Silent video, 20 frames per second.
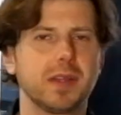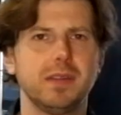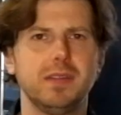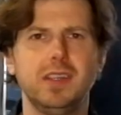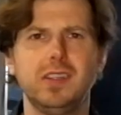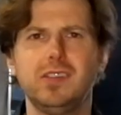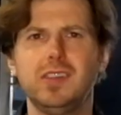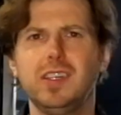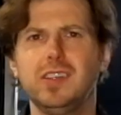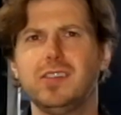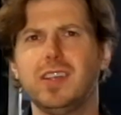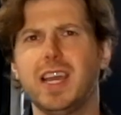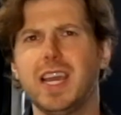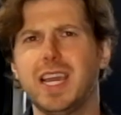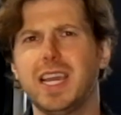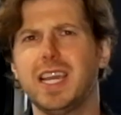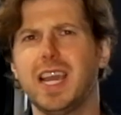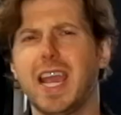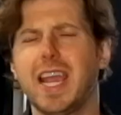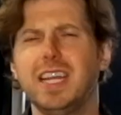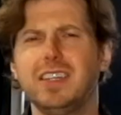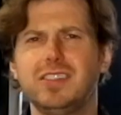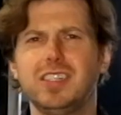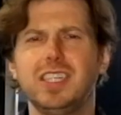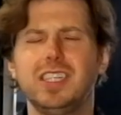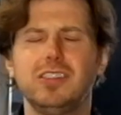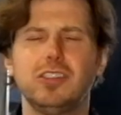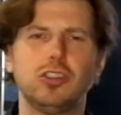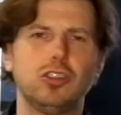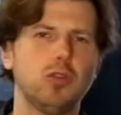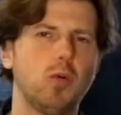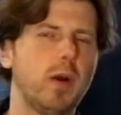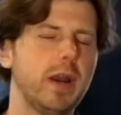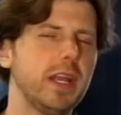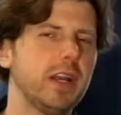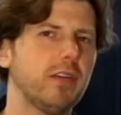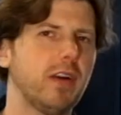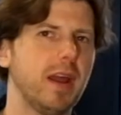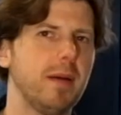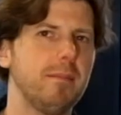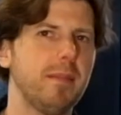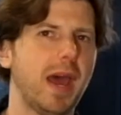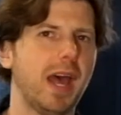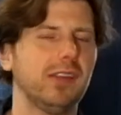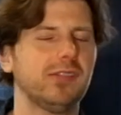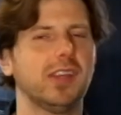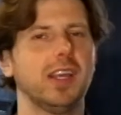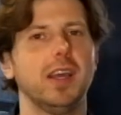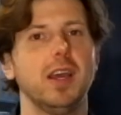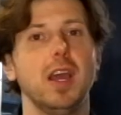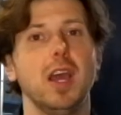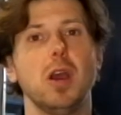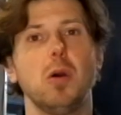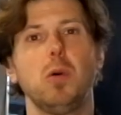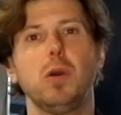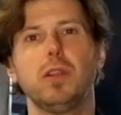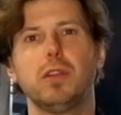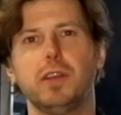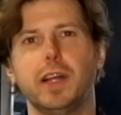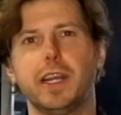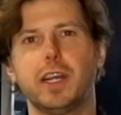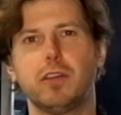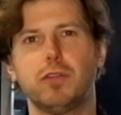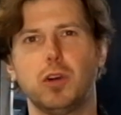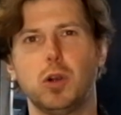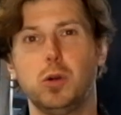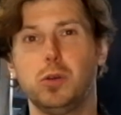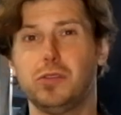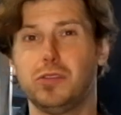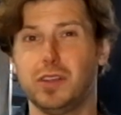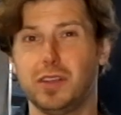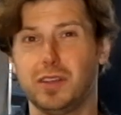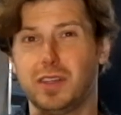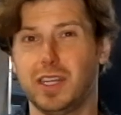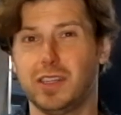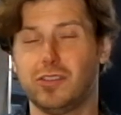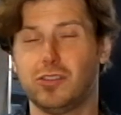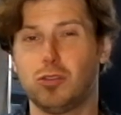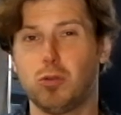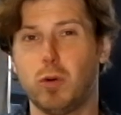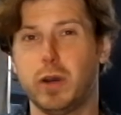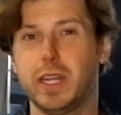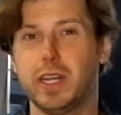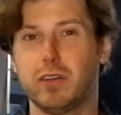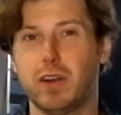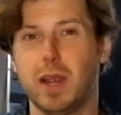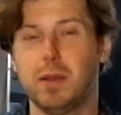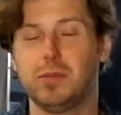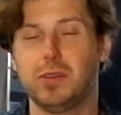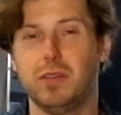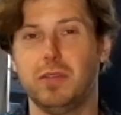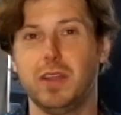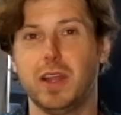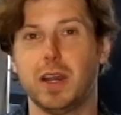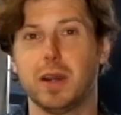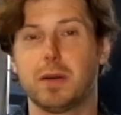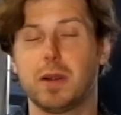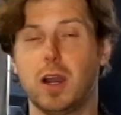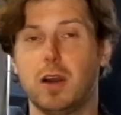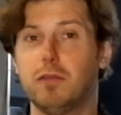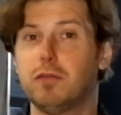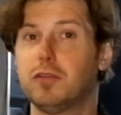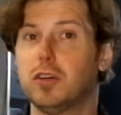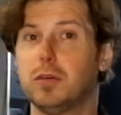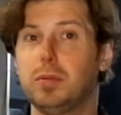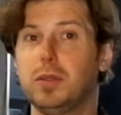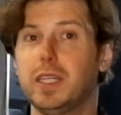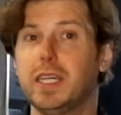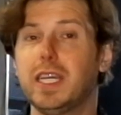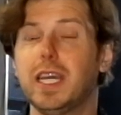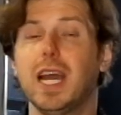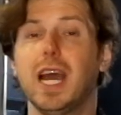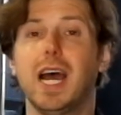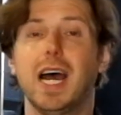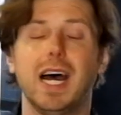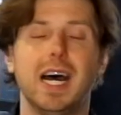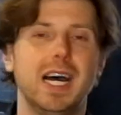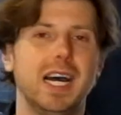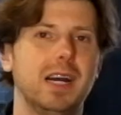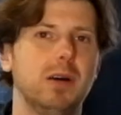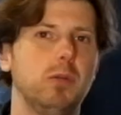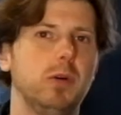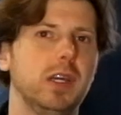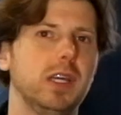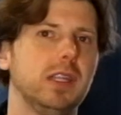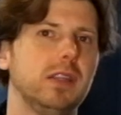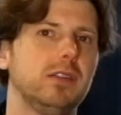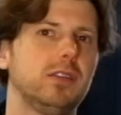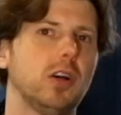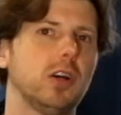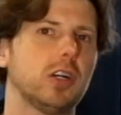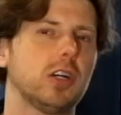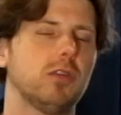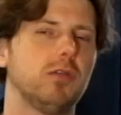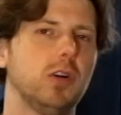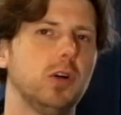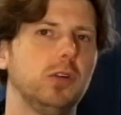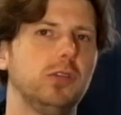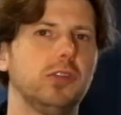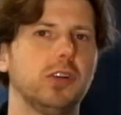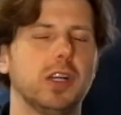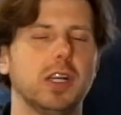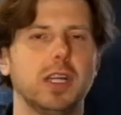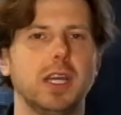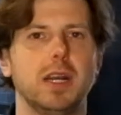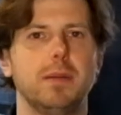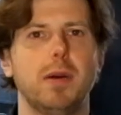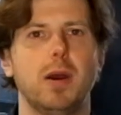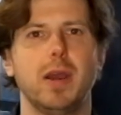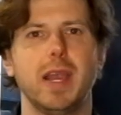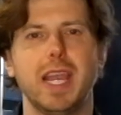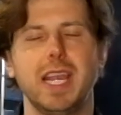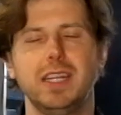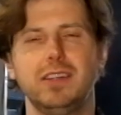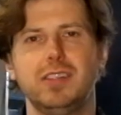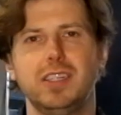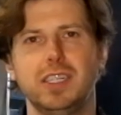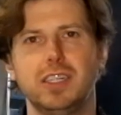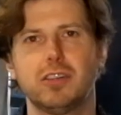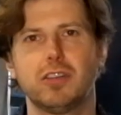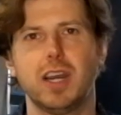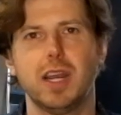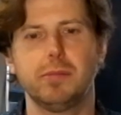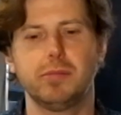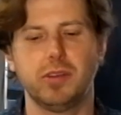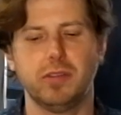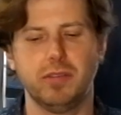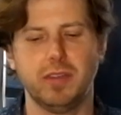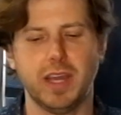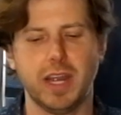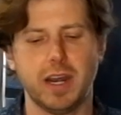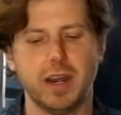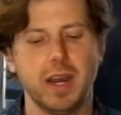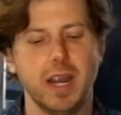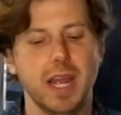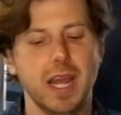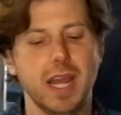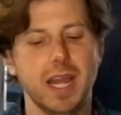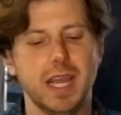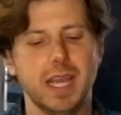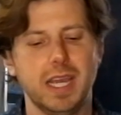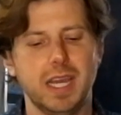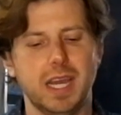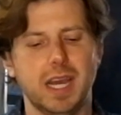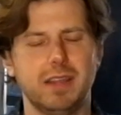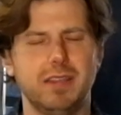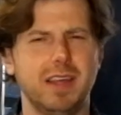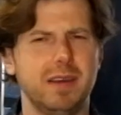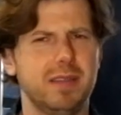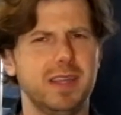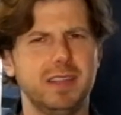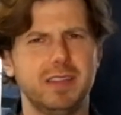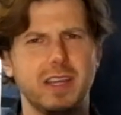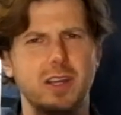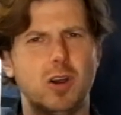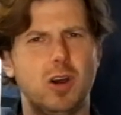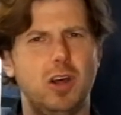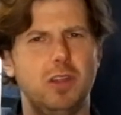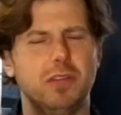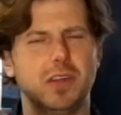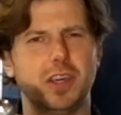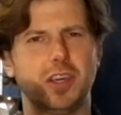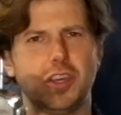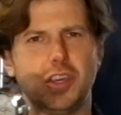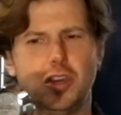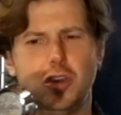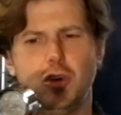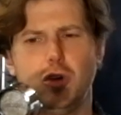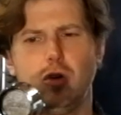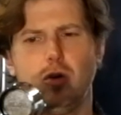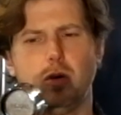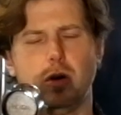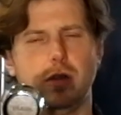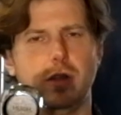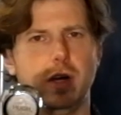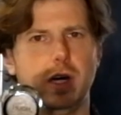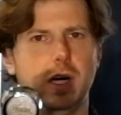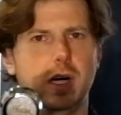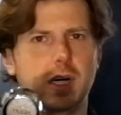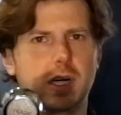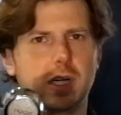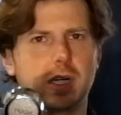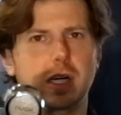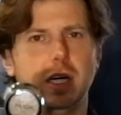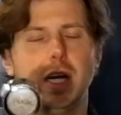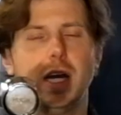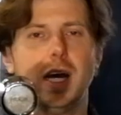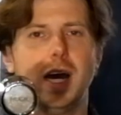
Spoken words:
This is a 18 to 20 gram basket. With lighter roasts, it gets 20 grams in there comfortably. With darker roasts, you're gonna get about 18 grams in there. I think they call it the Hugh or the Hug.